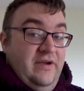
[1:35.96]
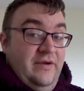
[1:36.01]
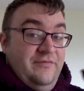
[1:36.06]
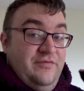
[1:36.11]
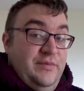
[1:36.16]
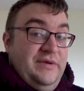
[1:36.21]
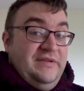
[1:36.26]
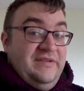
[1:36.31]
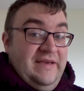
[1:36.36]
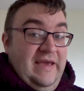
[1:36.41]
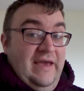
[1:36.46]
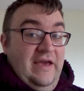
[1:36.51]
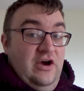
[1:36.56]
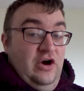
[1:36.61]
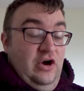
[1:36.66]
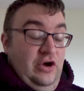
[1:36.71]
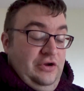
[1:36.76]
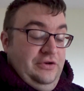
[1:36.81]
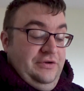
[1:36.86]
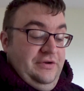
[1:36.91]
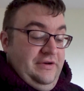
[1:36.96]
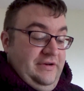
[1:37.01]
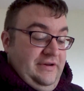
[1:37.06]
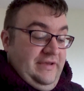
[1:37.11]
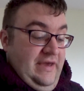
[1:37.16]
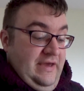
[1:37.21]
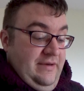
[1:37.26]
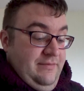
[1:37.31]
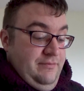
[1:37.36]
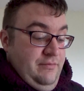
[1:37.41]
Time for me to get on and
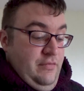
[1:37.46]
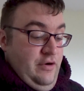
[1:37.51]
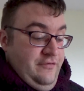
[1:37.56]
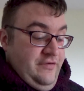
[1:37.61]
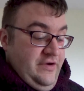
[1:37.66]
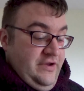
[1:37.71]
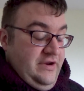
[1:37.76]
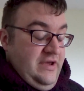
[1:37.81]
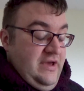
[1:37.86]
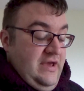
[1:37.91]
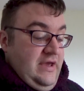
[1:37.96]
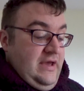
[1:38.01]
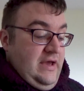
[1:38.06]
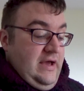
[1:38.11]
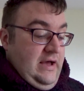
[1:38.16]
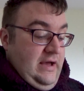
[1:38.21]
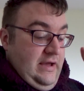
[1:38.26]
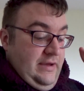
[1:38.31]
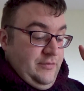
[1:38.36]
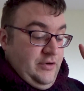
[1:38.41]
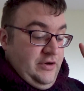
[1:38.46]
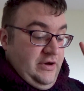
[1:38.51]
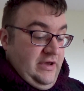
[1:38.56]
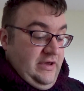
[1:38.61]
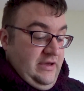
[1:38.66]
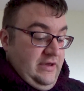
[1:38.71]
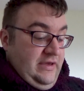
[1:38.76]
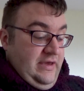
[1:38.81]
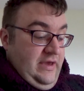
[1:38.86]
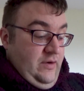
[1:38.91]
get moving. I'm
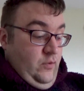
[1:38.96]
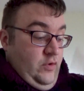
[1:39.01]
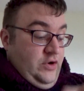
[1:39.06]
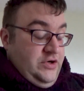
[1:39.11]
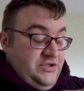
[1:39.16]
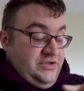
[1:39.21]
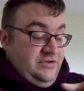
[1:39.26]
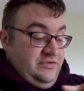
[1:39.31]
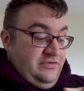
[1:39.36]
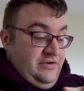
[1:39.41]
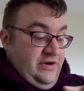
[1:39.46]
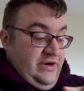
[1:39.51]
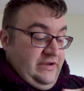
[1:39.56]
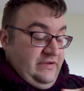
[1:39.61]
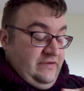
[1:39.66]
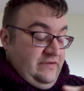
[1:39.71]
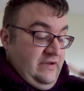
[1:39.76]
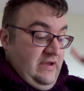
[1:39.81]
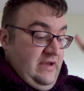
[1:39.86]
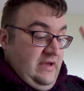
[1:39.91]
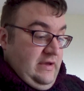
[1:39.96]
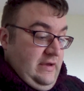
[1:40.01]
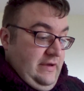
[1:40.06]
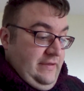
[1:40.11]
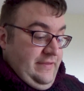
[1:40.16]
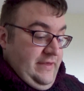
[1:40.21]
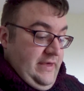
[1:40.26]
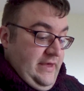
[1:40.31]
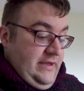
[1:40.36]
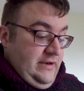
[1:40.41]
gonna get washed and dressed,
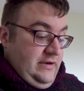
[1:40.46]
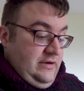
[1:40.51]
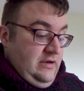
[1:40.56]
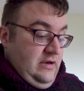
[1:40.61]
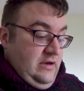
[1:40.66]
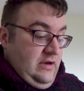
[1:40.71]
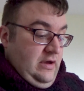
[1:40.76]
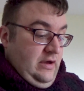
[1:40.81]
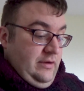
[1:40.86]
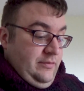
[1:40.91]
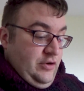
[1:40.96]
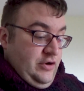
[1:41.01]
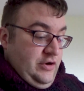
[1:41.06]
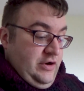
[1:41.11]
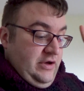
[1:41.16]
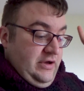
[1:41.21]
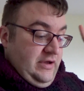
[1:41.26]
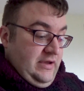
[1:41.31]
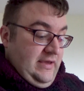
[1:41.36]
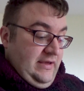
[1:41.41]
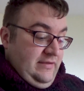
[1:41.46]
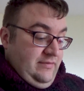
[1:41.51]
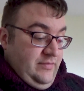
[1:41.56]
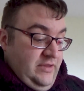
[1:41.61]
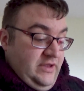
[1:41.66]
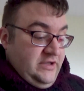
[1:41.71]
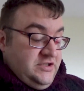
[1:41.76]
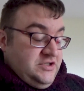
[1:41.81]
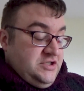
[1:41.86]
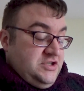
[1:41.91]
and then I'm gonna get some
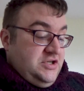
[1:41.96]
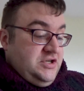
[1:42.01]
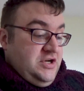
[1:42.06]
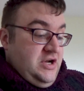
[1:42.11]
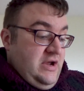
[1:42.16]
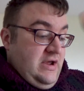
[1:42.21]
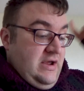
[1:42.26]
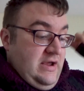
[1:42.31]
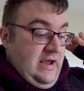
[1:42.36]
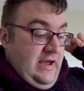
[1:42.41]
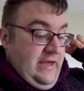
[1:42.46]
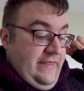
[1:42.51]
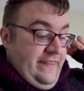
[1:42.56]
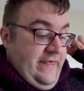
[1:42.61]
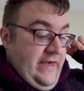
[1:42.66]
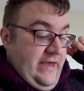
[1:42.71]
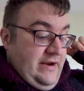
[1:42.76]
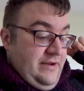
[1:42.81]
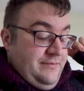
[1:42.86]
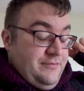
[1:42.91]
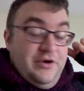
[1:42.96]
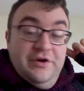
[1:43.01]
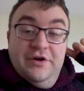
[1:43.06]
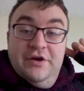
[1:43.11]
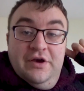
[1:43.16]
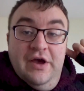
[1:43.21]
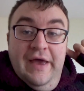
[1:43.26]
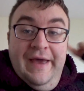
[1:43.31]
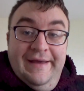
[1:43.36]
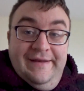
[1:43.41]
lunch, and then I'm
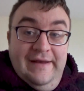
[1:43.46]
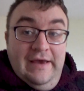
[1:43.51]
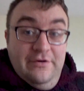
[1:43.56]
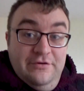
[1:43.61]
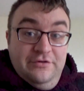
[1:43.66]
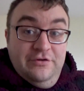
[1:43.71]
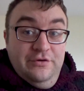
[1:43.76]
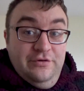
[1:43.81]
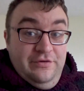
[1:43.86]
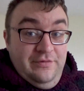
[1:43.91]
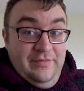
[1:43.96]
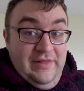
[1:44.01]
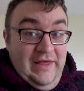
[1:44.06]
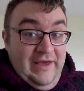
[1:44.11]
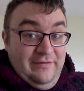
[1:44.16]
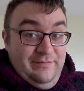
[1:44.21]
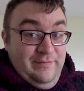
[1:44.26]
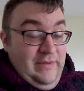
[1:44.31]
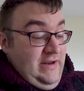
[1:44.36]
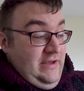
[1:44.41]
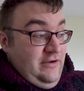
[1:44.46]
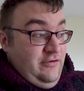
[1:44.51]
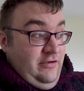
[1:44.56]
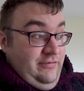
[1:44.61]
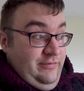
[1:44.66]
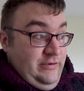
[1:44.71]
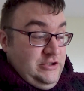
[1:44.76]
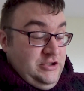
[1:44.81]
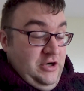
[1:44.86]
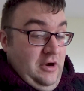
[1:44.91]
gonna head out and do some last minute
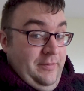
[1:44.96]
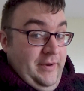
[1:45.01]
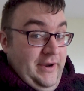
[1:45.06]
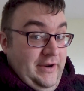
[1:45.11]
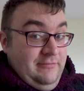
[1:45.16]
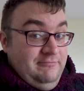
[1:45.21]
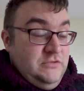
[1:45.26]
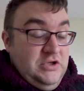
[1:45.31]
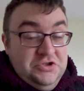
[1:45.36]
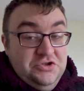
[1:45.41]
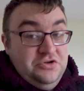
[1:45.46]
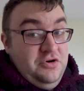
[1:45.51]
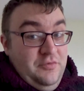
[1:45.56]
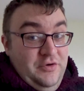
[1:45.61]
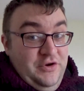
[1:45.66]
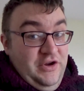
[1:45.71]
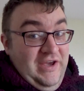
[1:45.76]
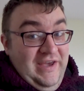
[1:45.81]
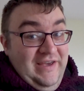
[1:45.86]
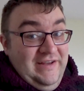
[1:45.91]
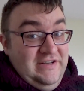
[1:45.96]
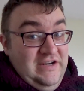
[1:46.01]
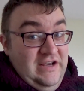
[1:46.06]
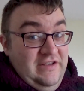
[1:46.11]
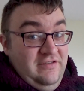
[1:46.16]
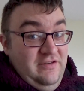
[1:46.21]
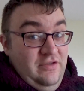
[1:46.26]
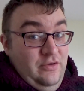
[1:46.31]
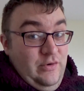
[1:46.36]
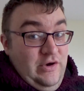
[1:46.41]
Christmas shopping. Not sure I'm gonna get a
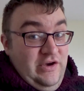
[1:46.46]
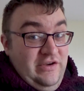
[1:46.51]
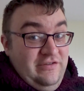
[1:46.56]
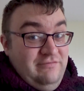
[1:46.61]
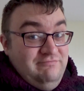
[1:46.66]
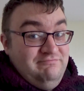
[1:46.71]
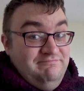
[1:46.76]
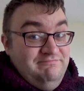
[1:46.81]
chance otherwise.